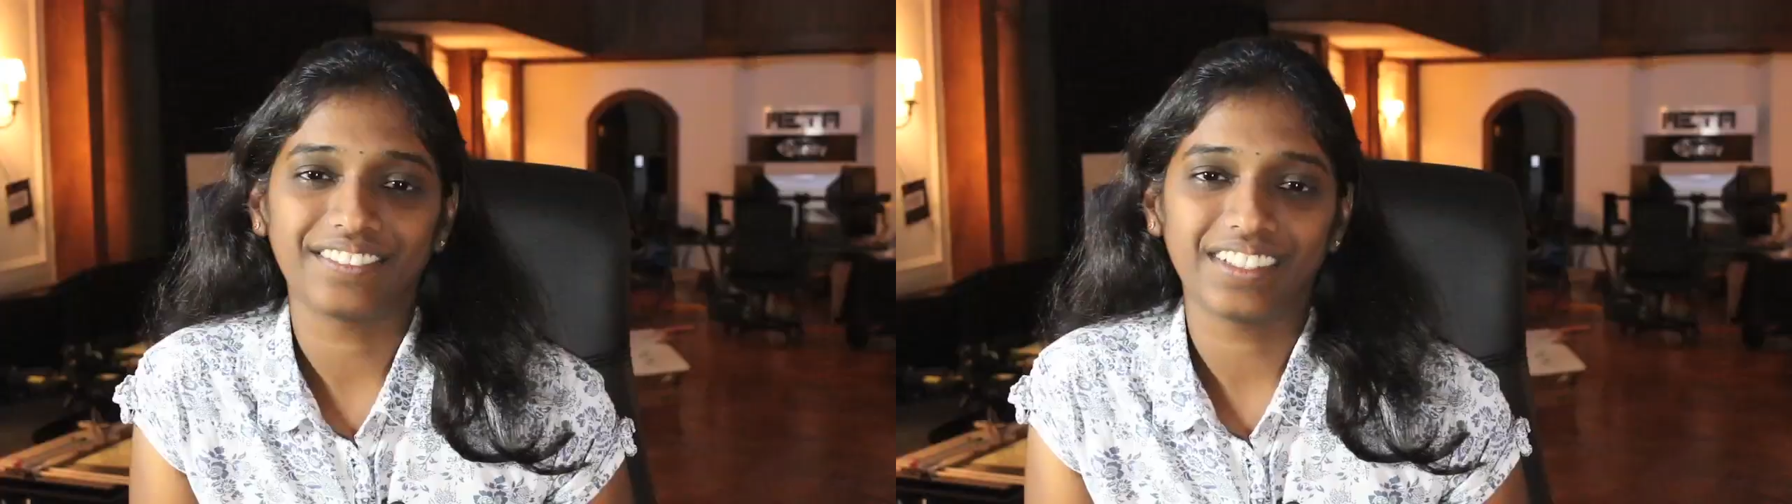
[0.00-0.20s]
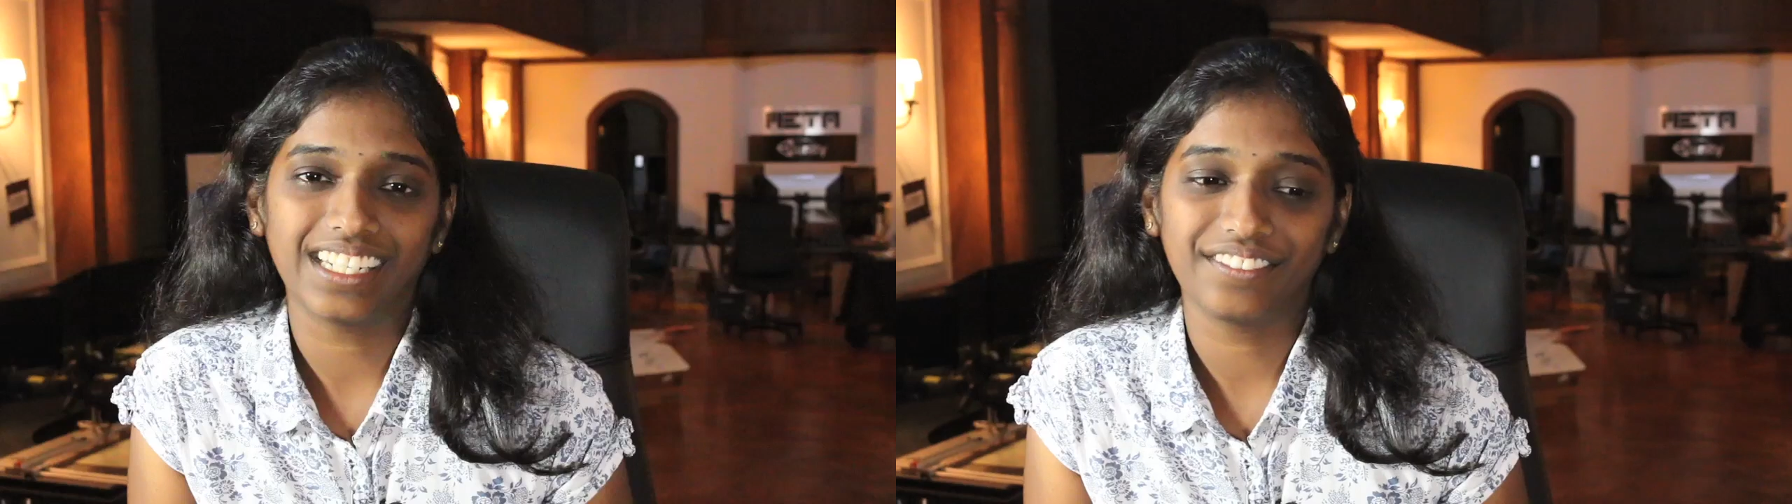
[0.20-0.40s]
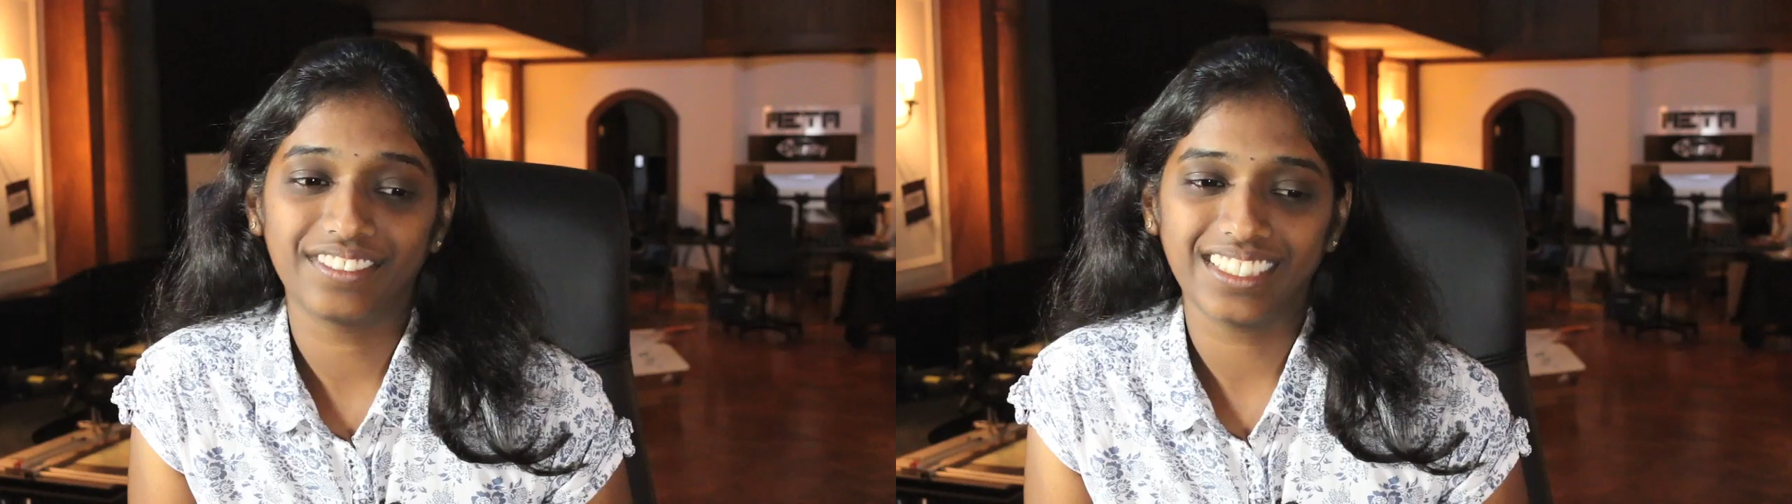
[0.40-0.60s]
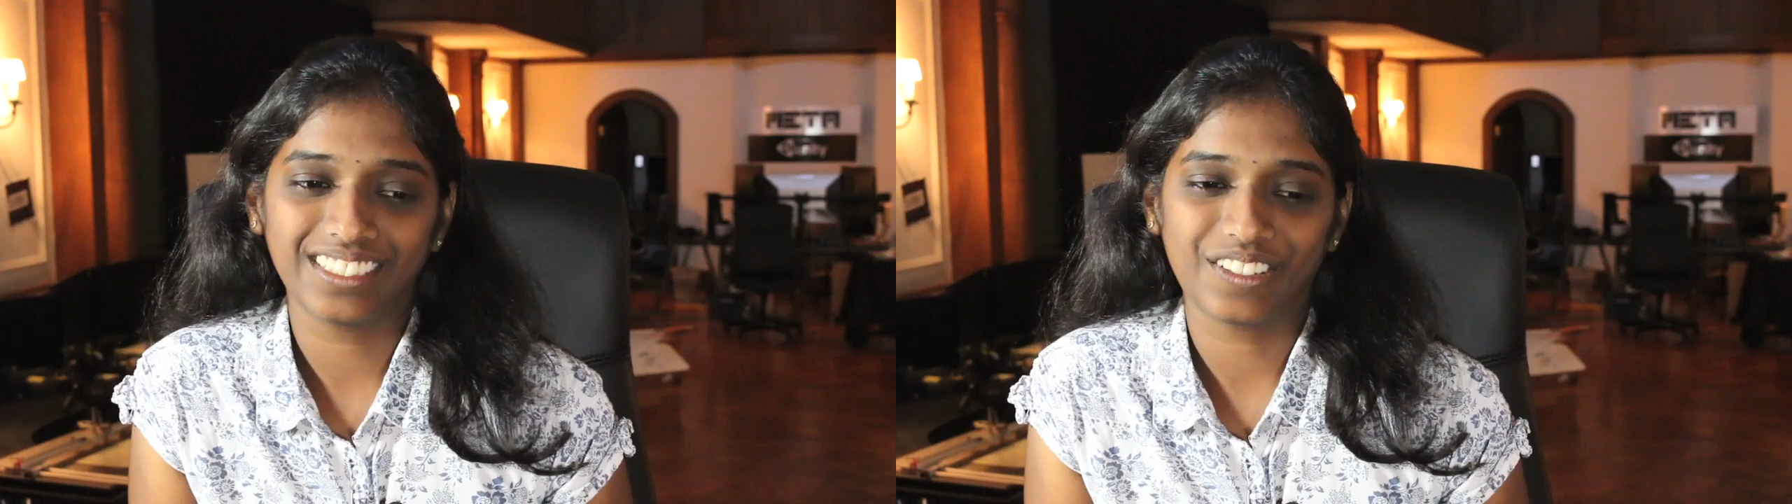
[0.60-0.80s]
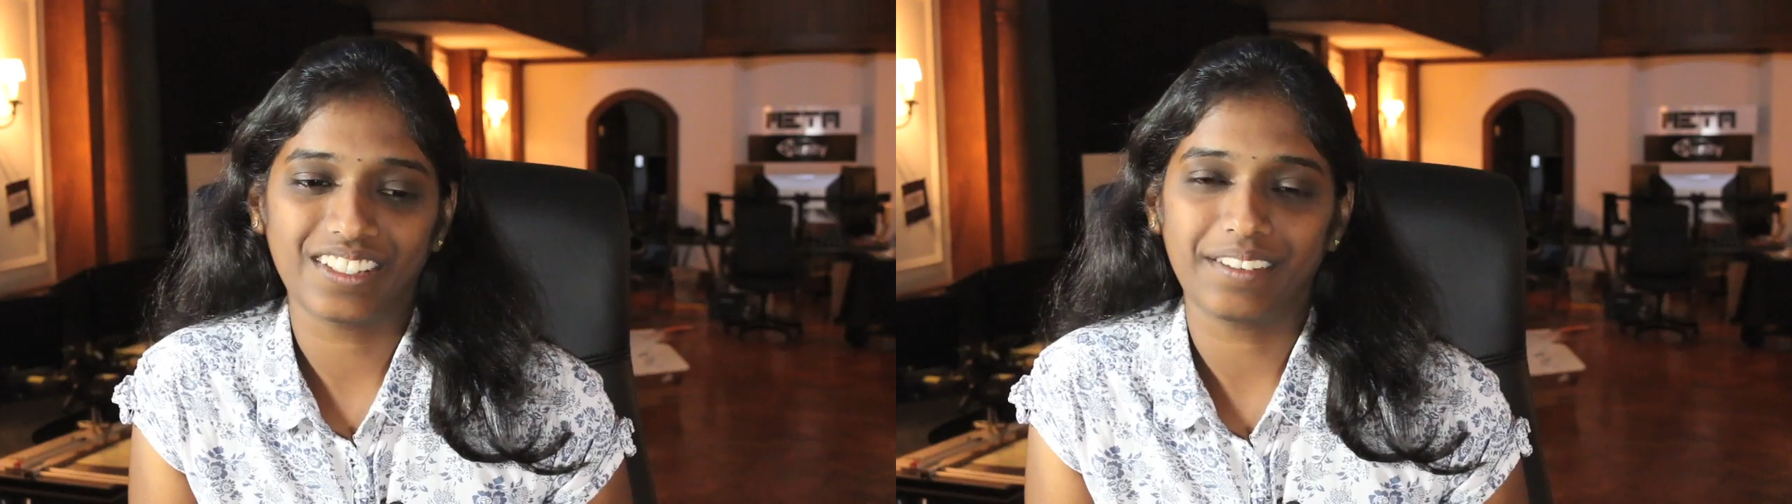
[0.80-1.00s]
When I
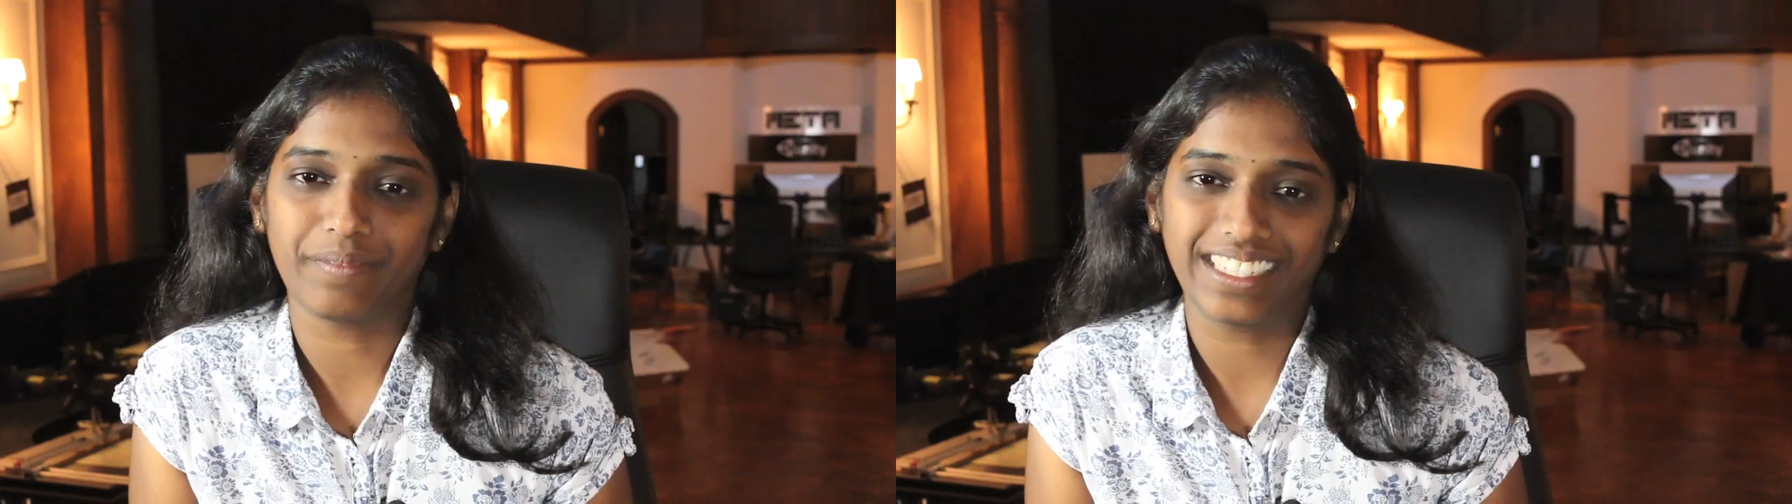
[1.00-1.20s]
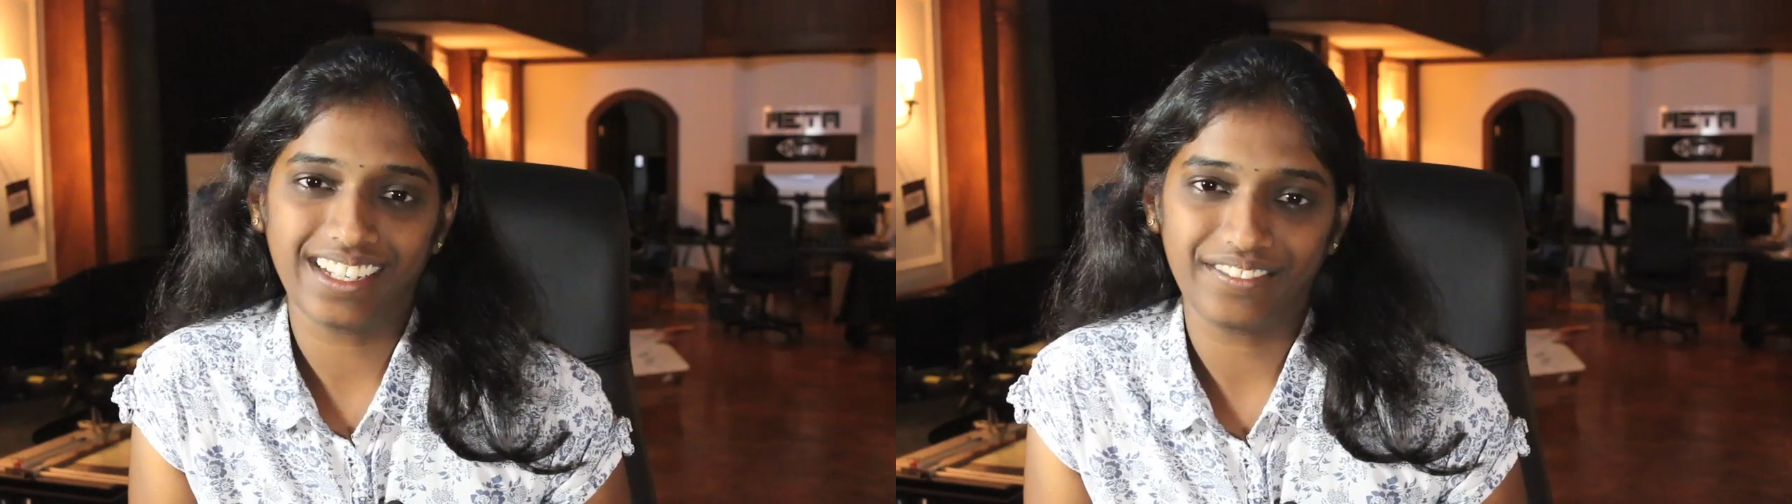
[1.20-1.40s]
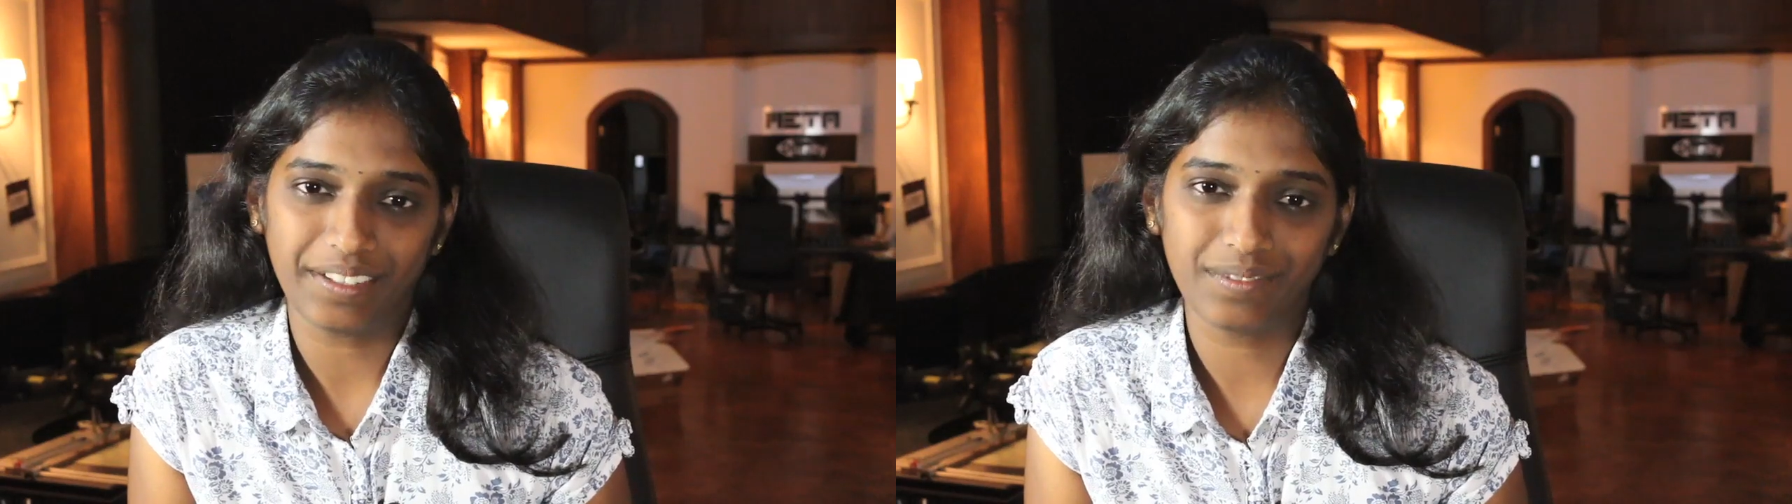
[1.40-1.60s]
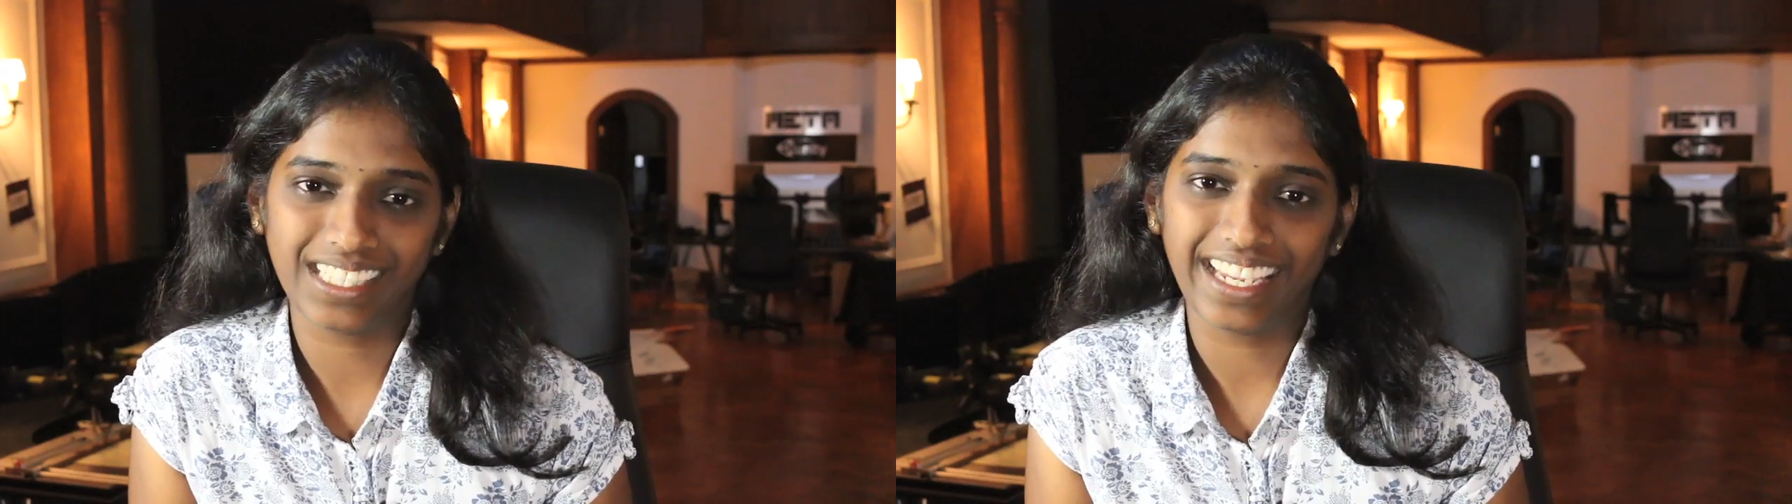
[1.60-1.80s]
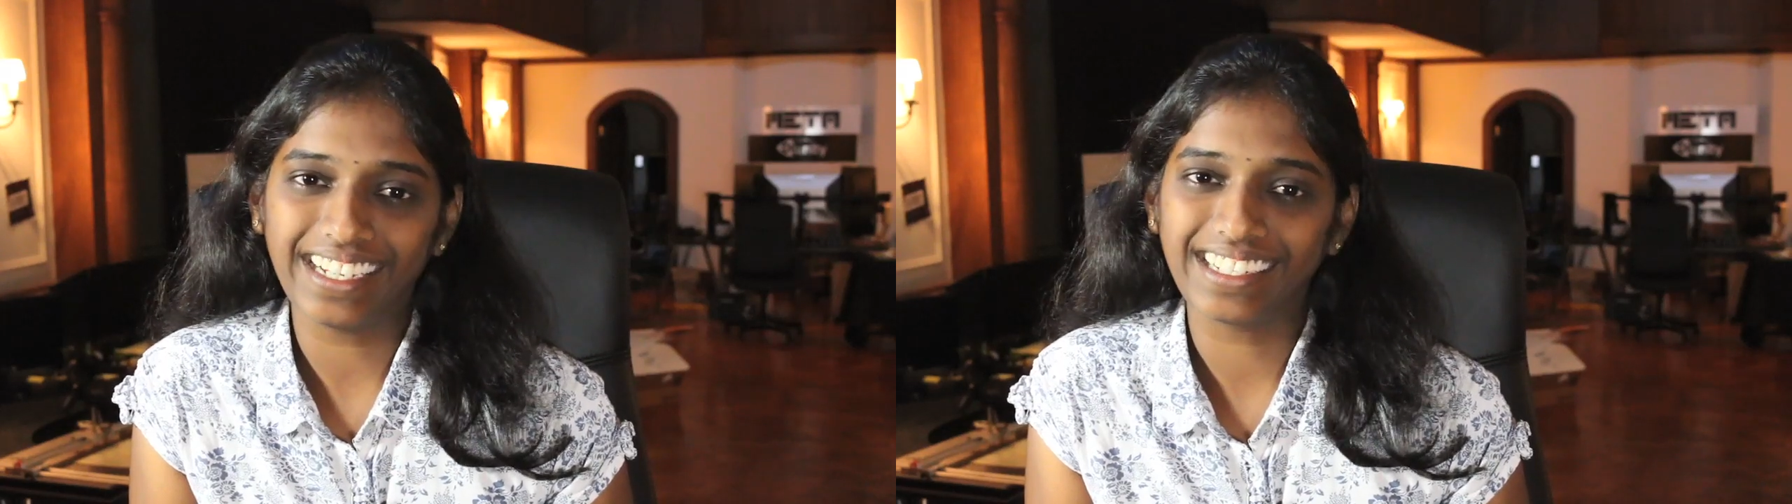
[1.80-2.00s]
first saw the Meta
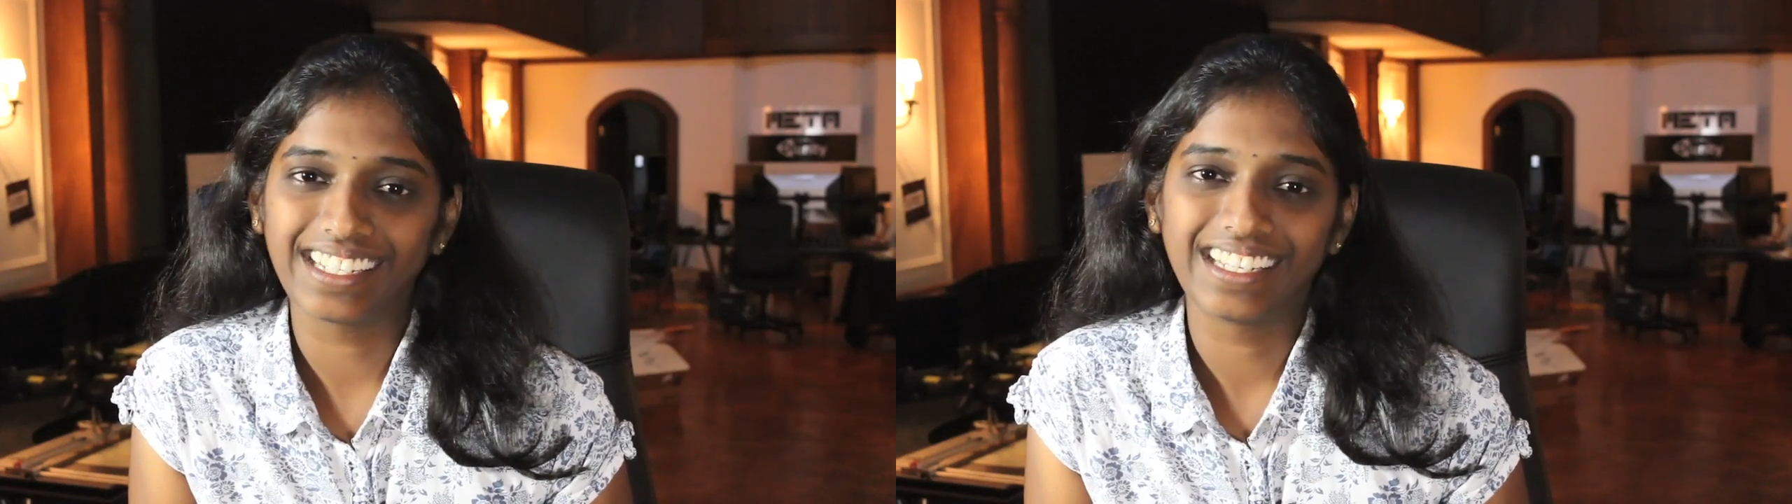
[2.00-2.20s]
website,